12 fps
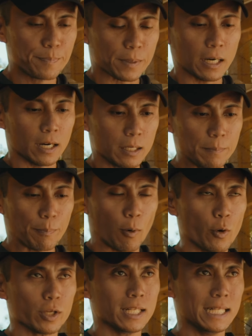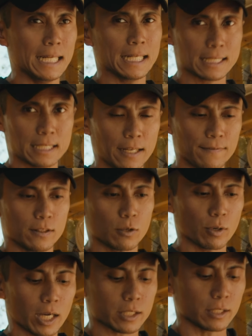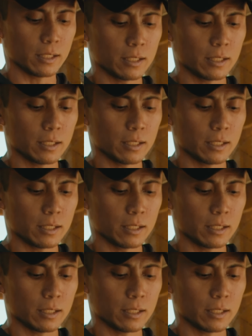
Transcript: gun pointed in a safe direction.